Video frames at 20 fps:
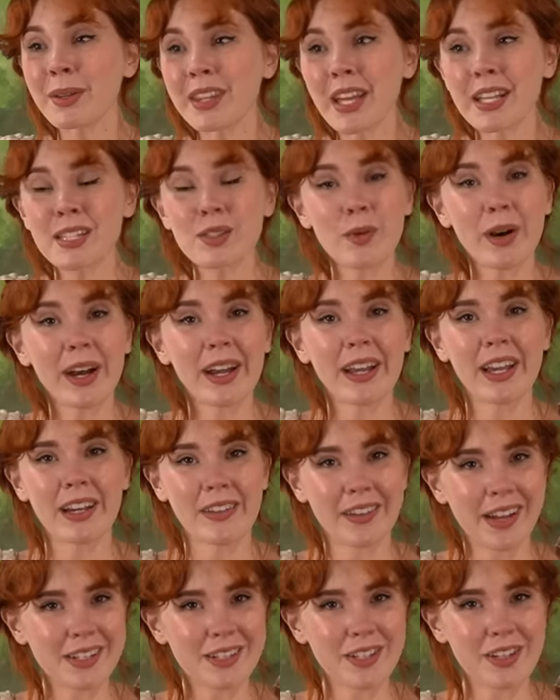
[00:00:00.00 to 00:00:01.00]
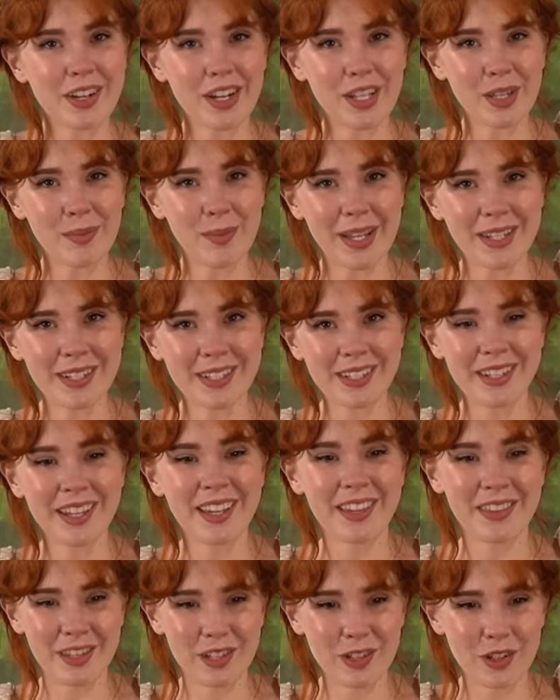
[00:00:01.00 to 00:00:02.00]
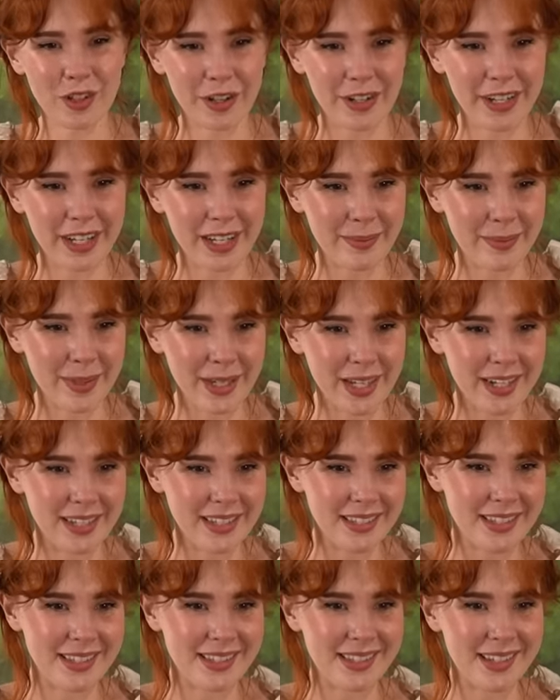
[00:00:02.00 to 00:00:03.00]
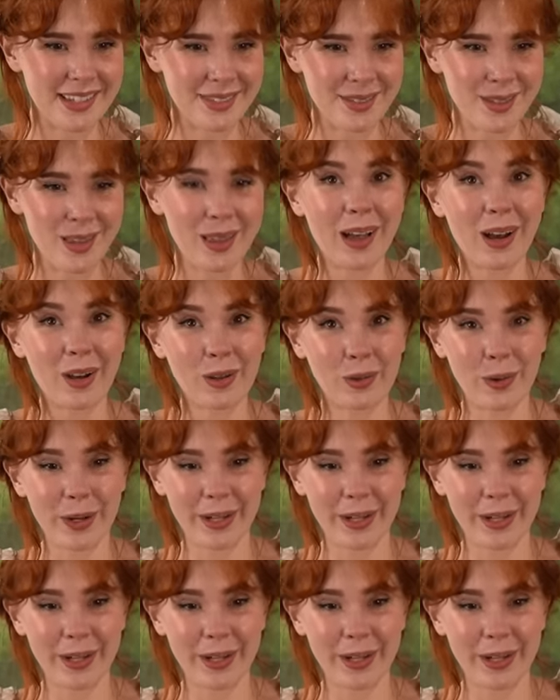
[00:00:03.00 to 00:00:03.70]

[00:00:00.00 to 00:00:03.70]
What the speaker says: But that's why I like to document the journey because it's a long